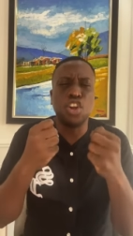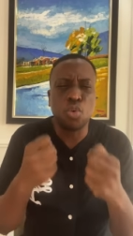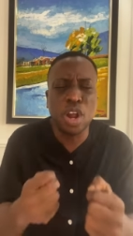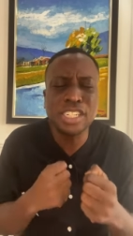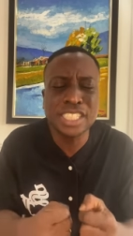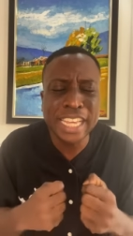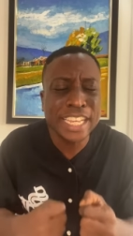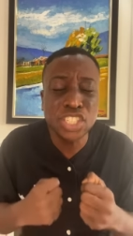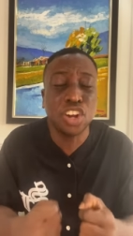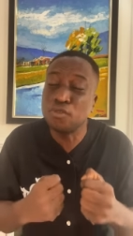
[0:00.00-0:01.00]
Your word
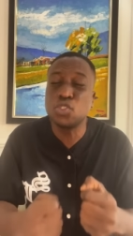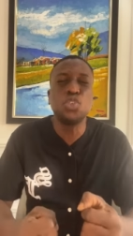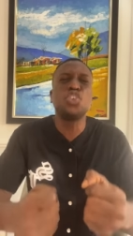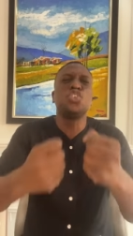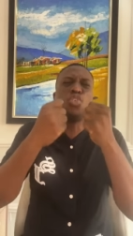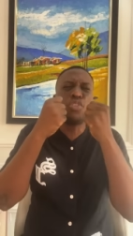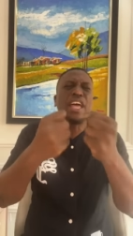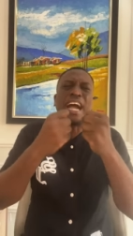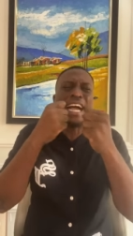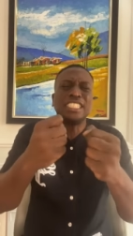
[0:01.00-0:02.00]
says, Unto
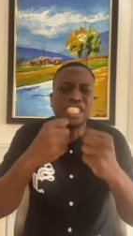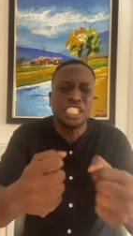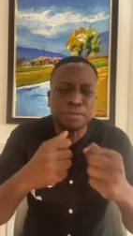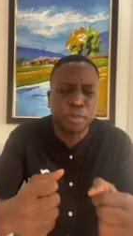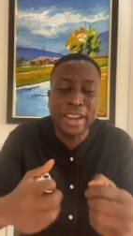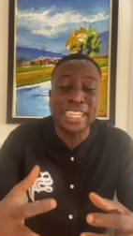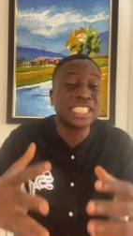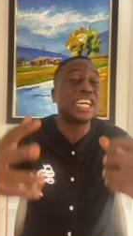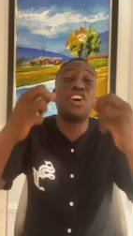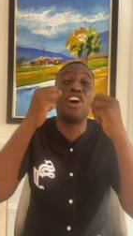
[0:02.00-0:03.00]
you that answers prayer
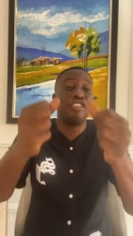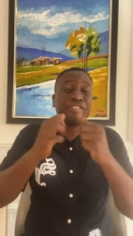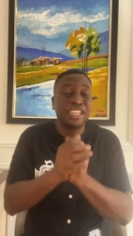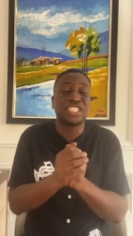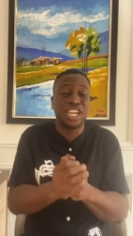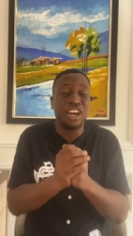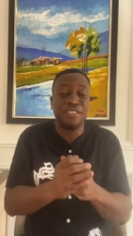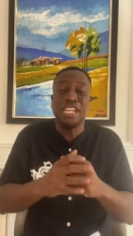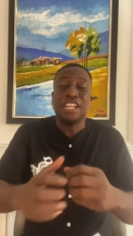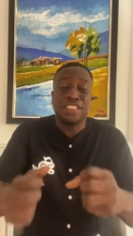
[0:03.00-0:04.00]
shall all flesh
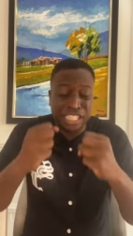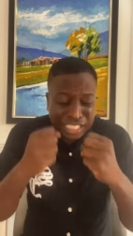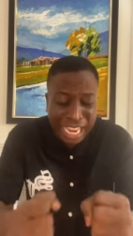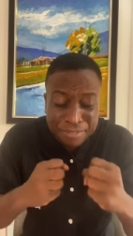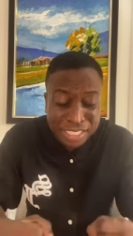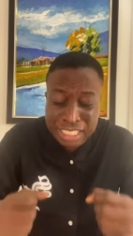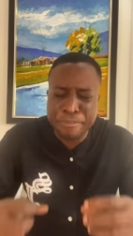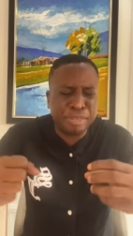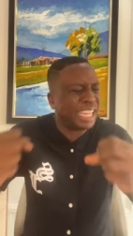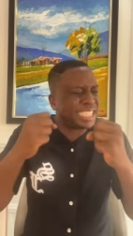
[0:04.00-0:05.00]
come. The psalmist
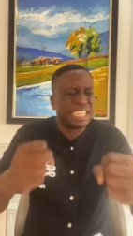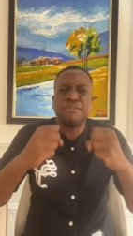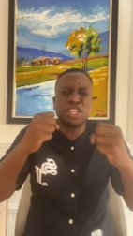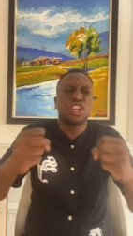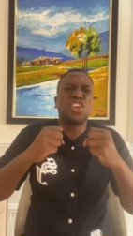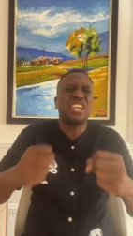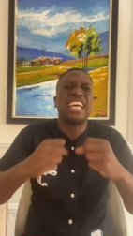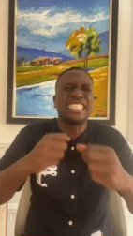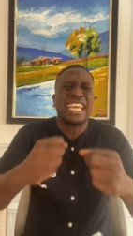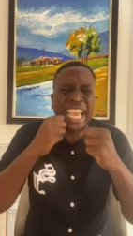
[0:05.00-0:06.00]
said, Blessed be the
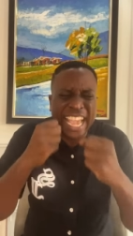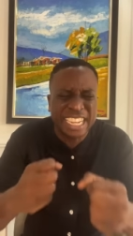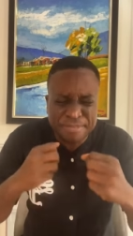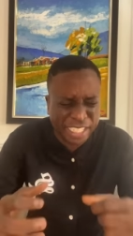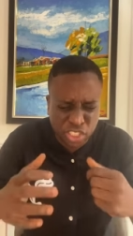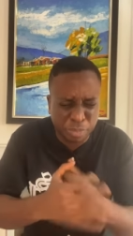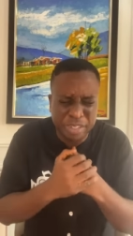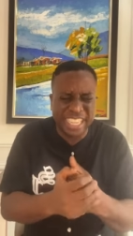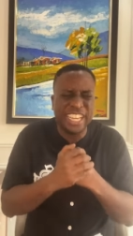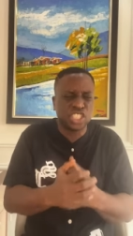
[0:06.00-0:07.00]
Lord that heard my
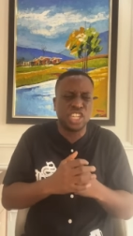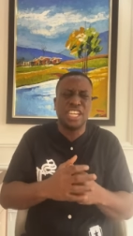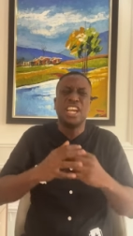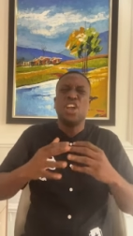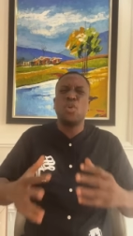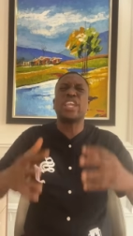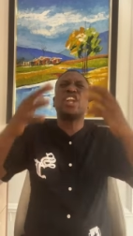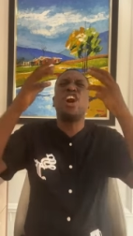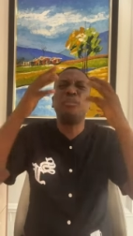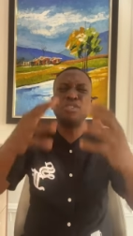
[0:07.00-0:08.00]
supplication. We
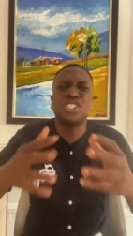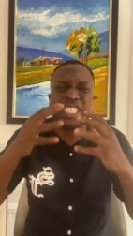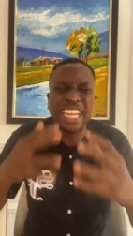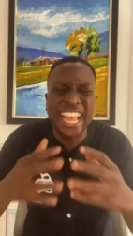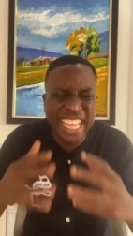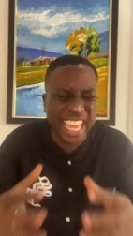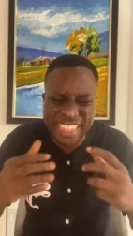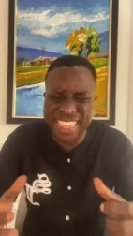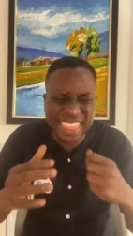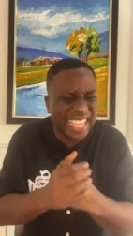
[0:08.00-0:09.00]
come today
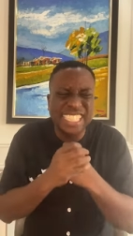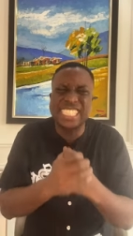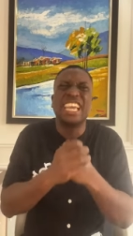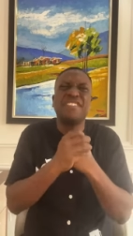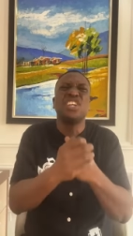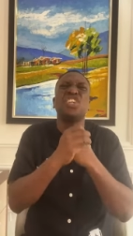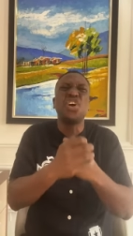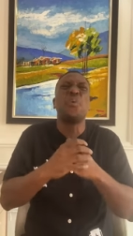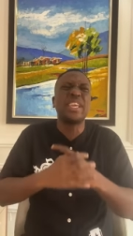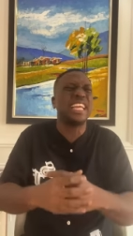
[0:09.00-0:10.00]
in thanksgiving,
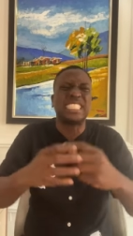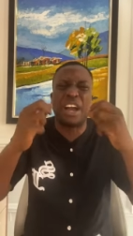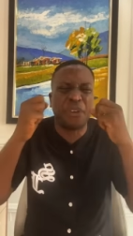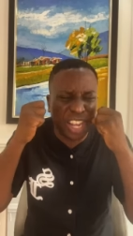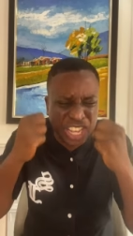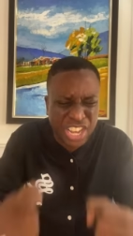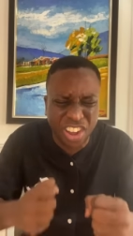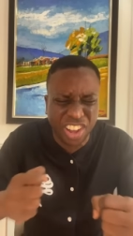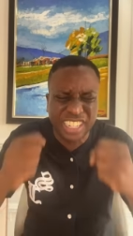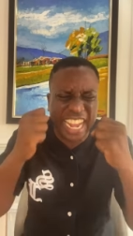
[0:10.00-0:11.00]
knowing that our
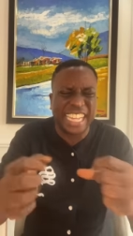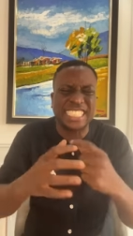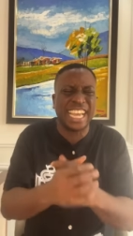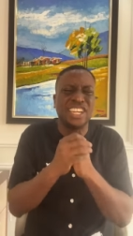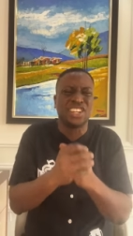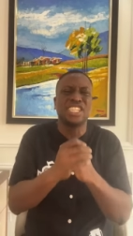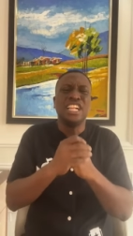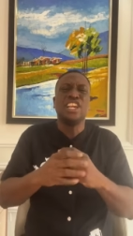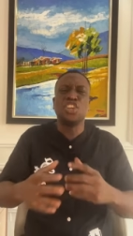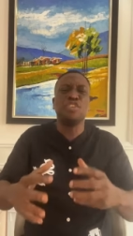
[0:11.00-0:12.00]
God has heard us.